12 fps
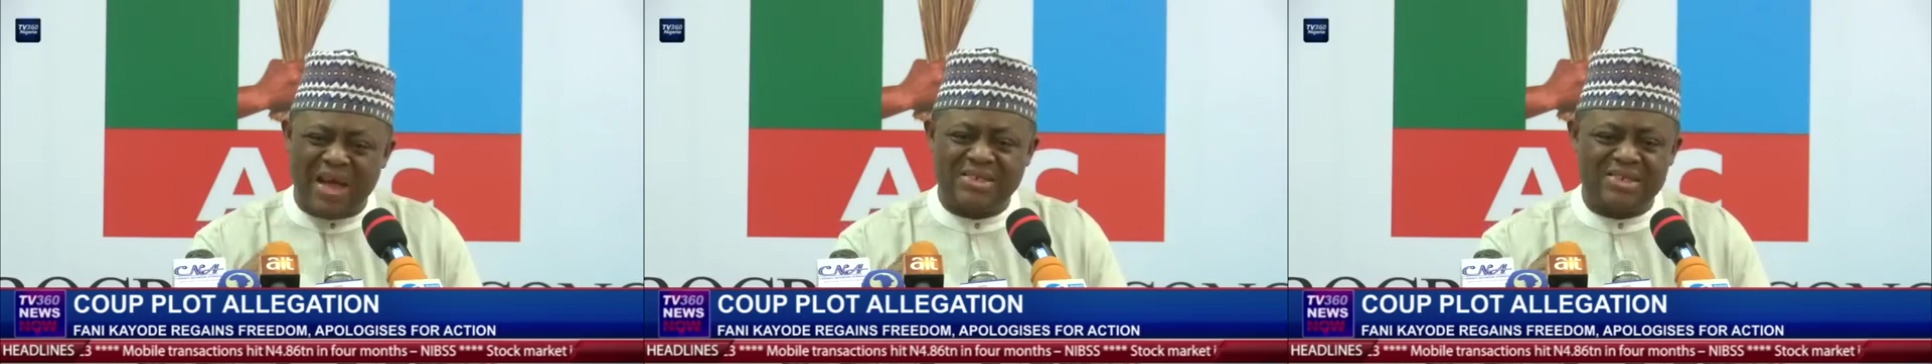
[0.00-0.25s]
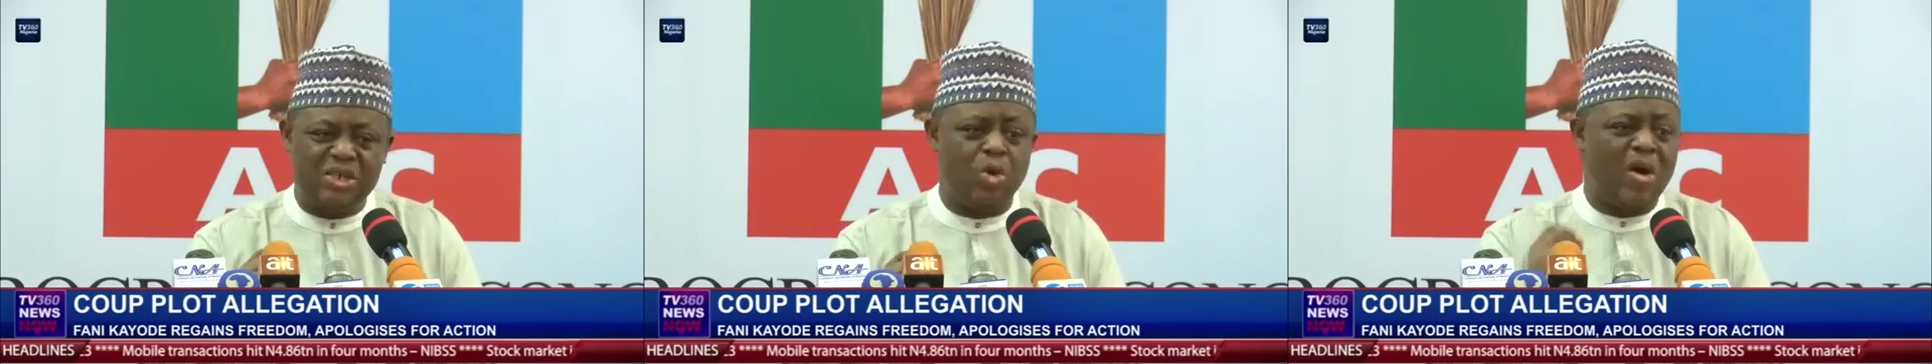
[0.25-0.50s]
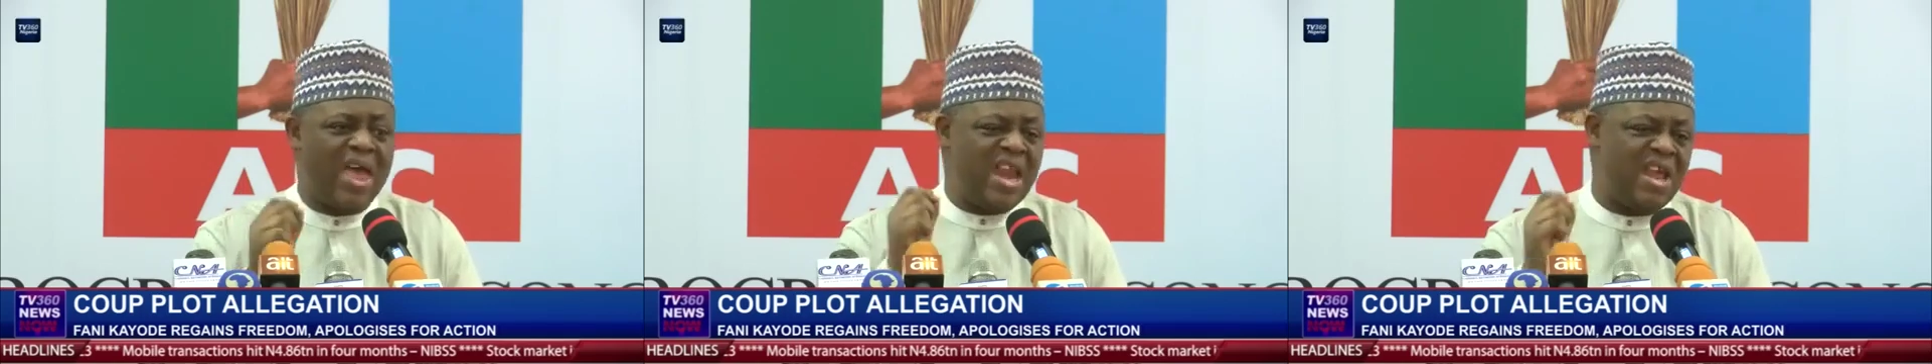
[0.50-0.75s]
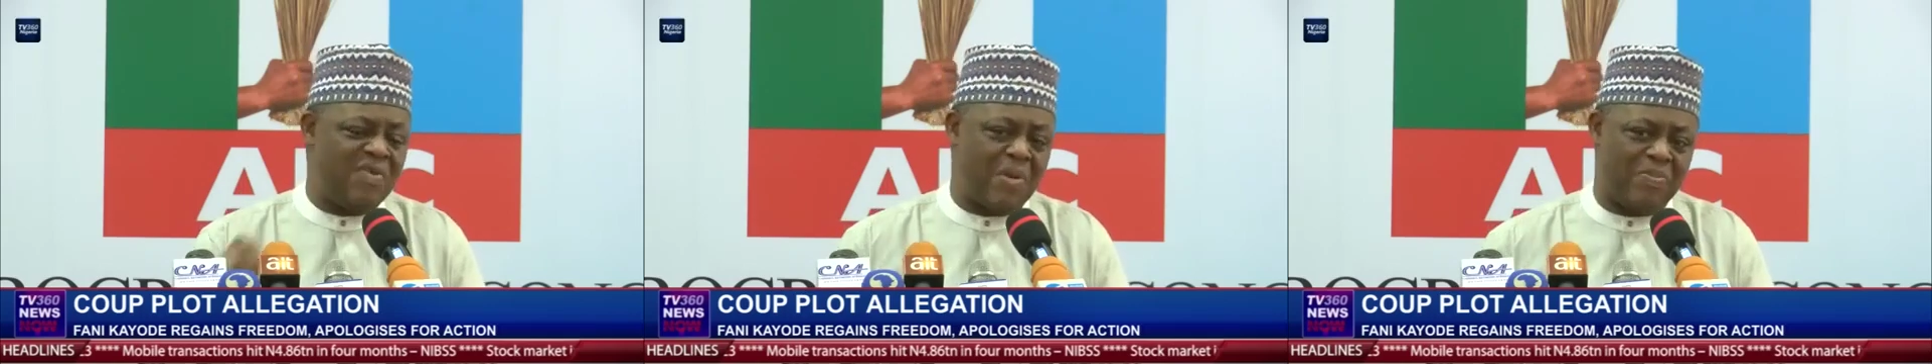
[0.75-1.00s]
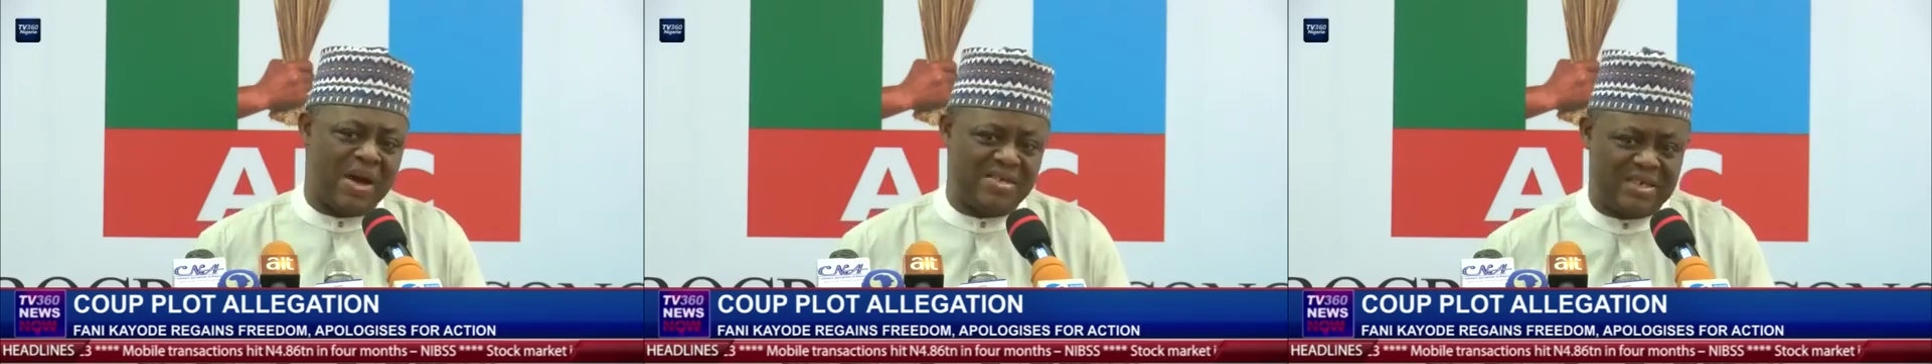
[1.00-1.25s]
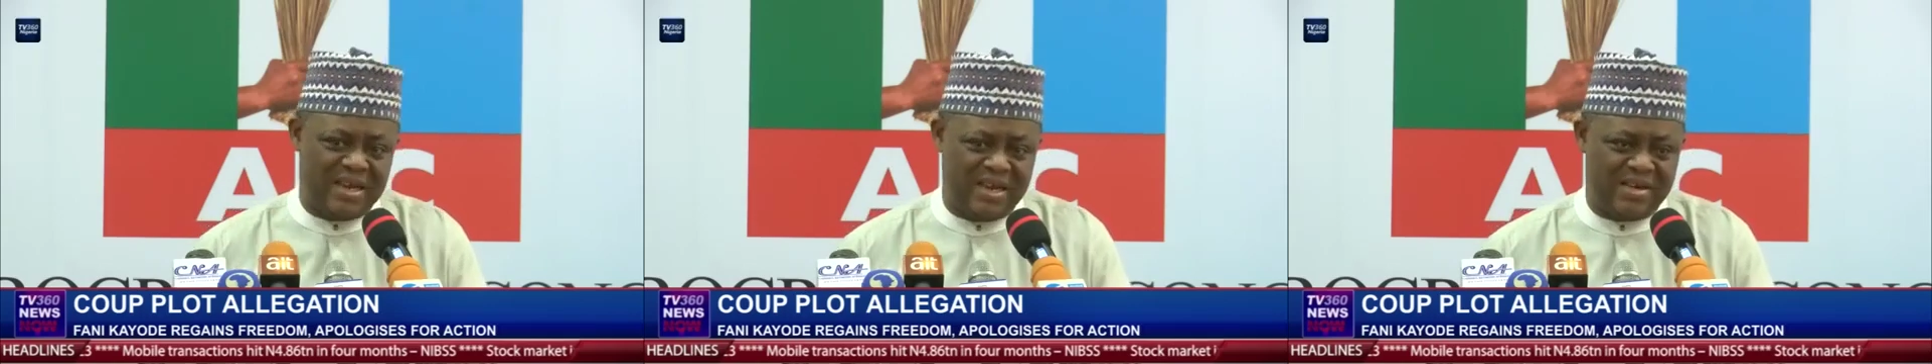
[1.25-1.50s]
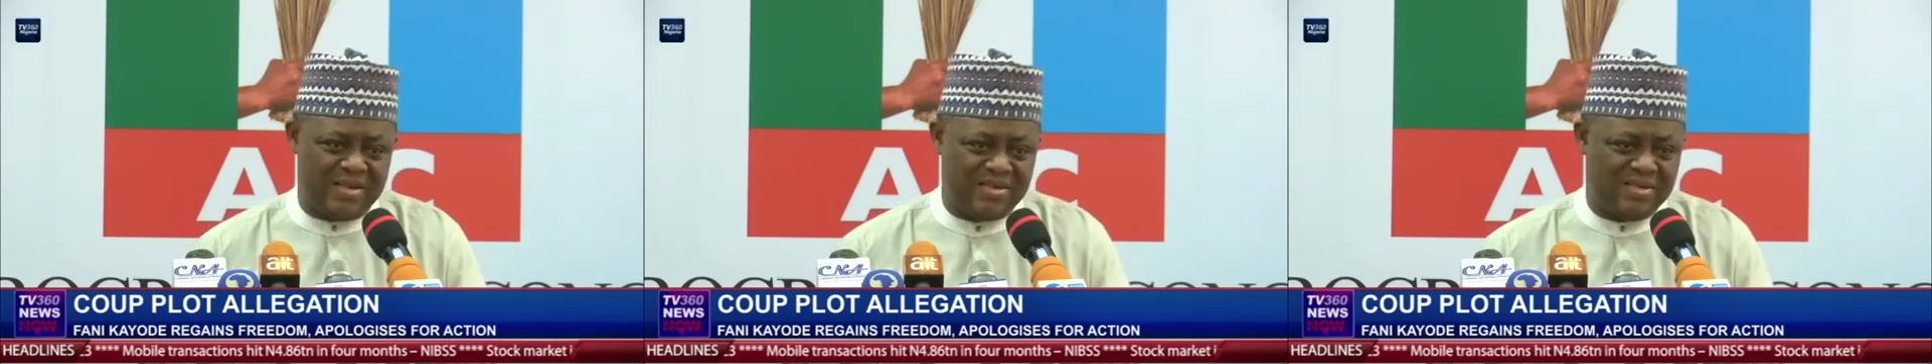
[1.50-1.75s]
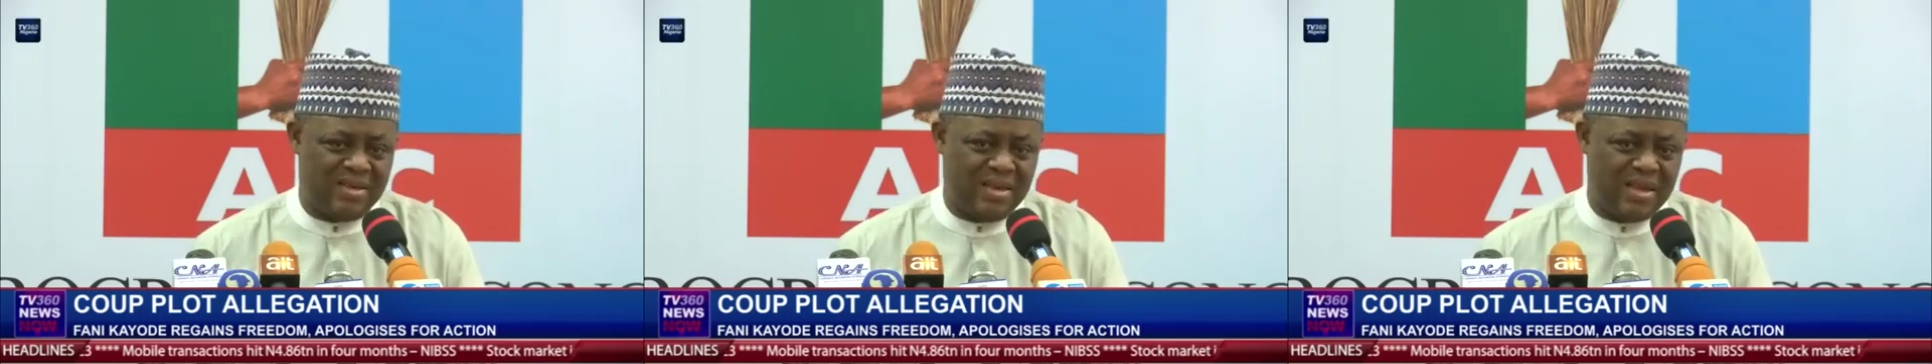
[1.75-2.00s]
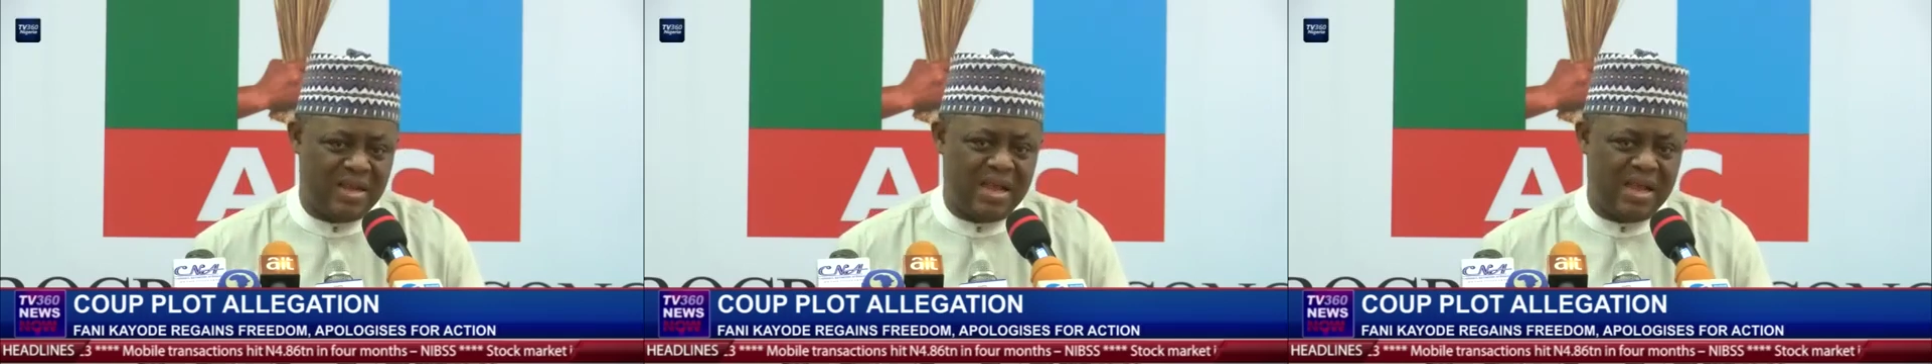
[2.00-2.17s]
party, or any of our party leaders,